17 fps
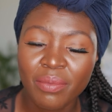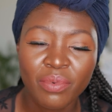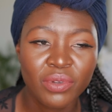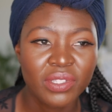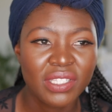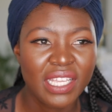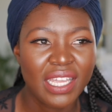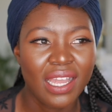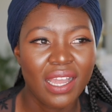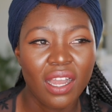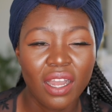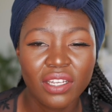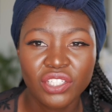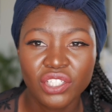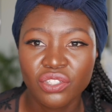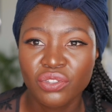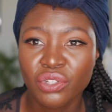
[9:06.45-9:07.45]
People say,
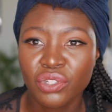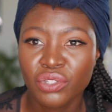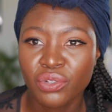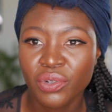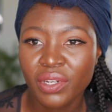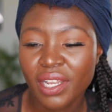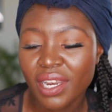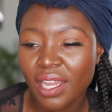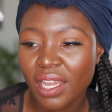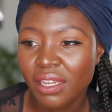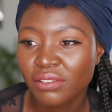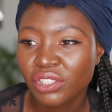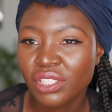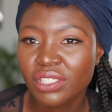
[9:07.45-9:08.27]
"Ah, she's not good enough.